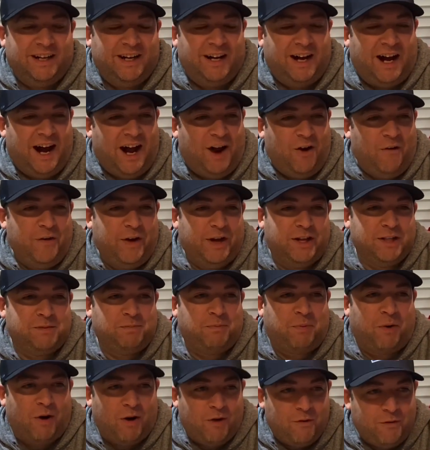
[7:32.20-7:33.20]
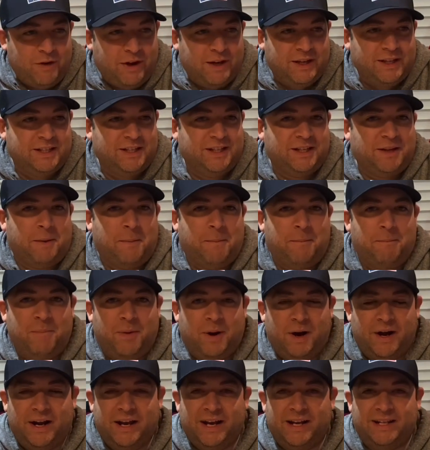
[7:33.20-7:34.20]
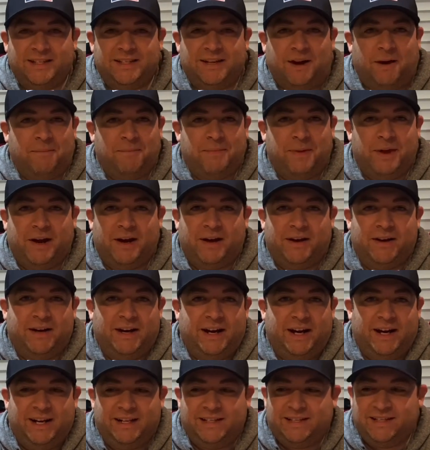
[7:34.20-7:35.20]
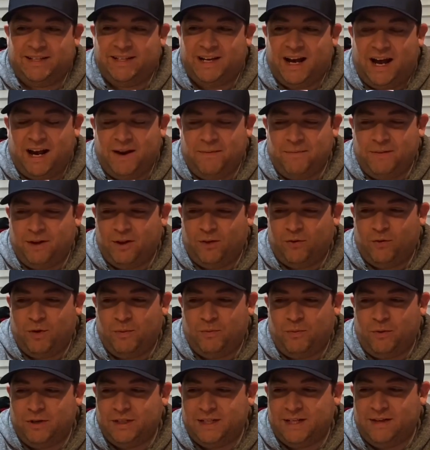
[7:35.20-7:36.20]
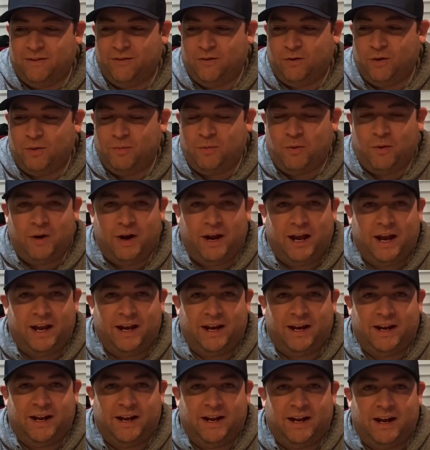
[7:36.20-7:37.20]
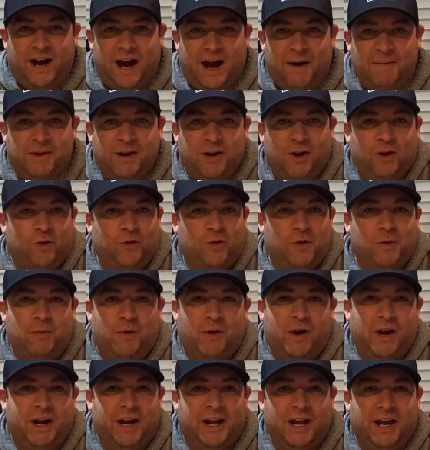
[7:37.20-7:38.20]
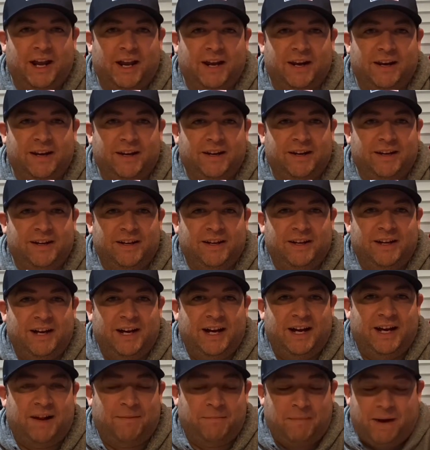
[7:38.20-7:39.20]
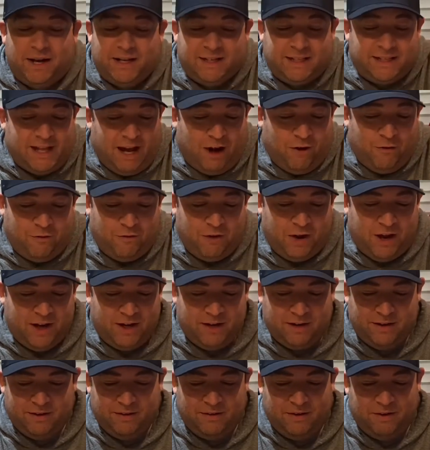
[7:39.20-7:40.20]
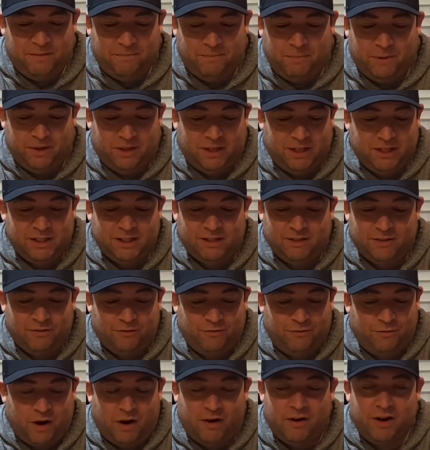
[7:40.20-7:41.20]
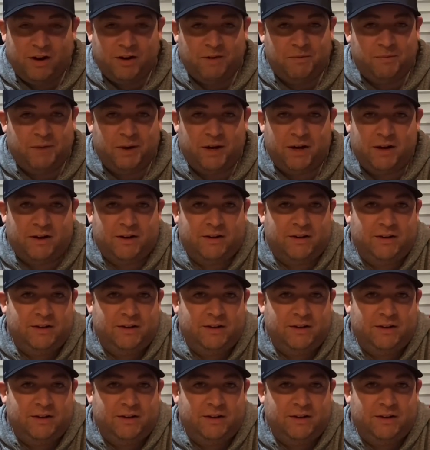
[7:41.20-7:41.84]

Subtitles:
I don't think it's perfect, but it's up there. It's got to be a 3.7, 3.8. I'm going to go 3.8 again. And I'm not a stout fan, but this is a very good beer.